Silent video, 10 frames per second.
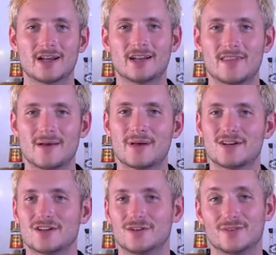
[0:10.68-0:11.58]
get into that,
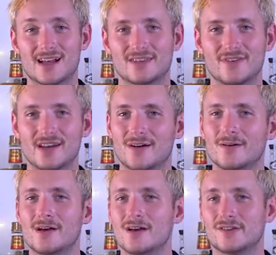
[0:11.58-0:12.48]
make sure you like the
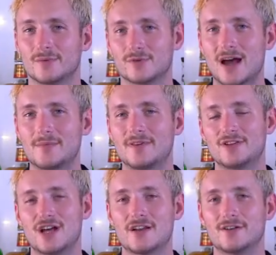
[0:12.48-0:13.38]
video, subscribe to the
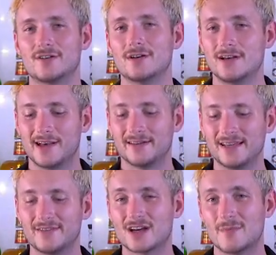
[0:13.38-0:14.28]
channel, and
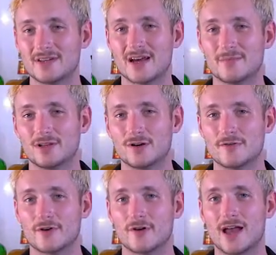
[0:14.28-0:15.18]
leave a comment down
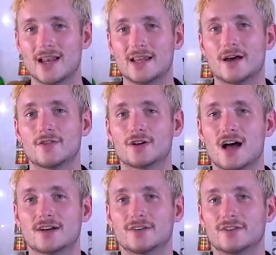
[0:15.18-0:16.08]
below if there are any other
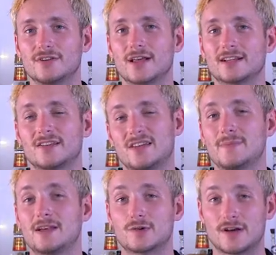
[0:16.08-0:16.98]
cocktails you'd like to see
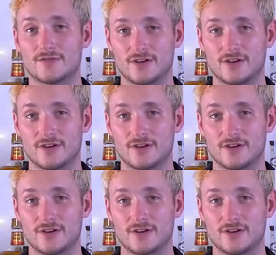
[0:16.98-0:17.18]
me create for